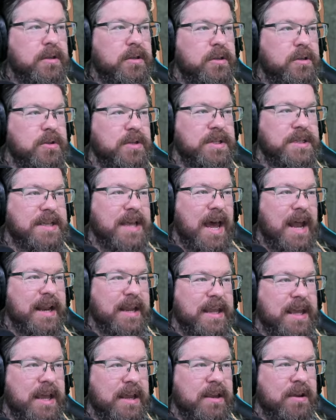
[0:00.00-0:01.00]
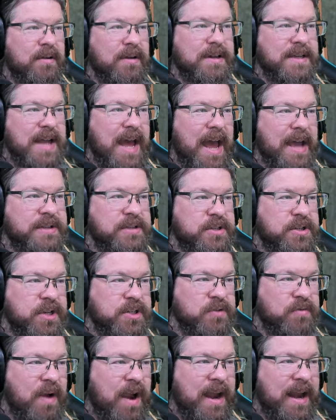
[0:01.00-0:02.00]
You just got to get your attacks
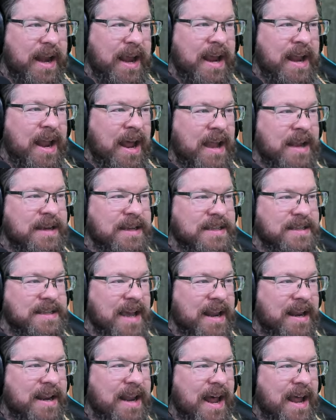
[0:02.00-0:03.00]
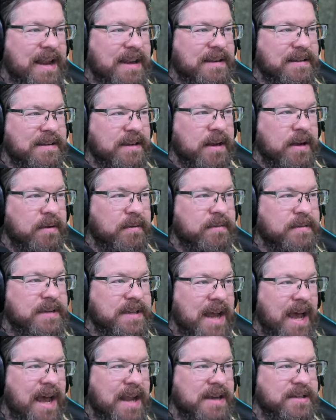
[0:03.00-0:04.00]
just right, and Anya's got to not, you know,
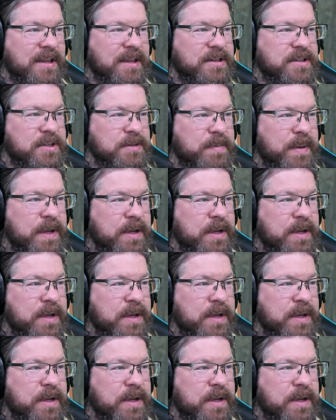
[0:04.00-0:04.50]
dodge like she's been